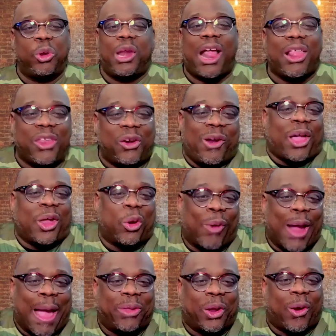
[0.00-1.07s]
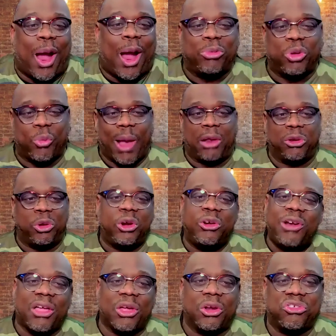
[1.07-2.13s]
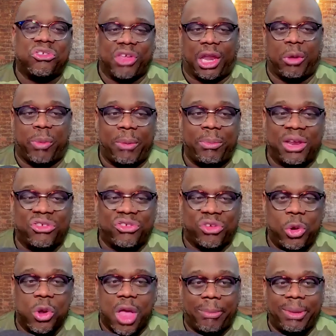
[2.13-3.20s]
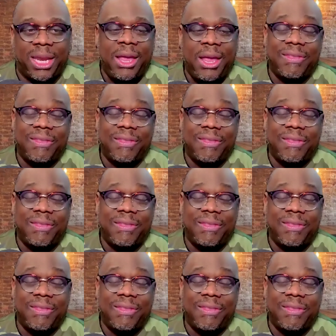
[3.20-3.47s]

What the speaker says: They're not going to wrap their arms around you. They're not going to celebrate when they see you coming.